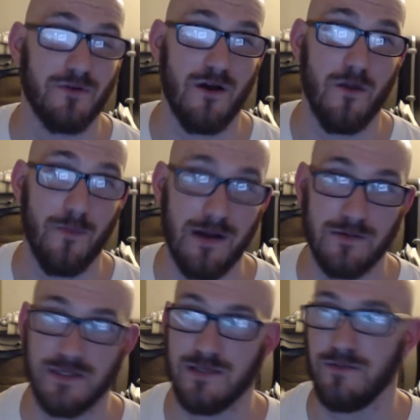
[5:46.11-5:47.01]
order hall
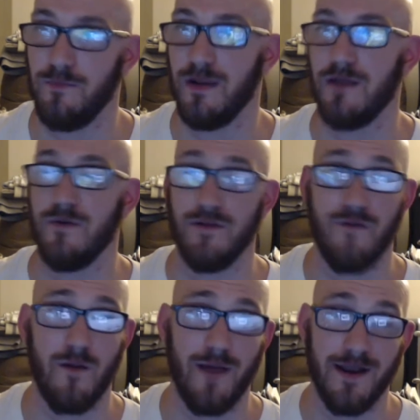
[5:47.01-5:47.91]
mounts, but I don't want
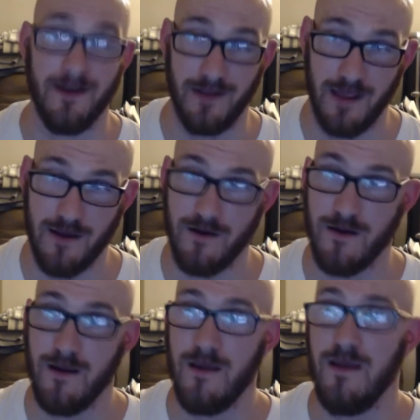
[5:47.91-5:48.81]
to fall behind on gear.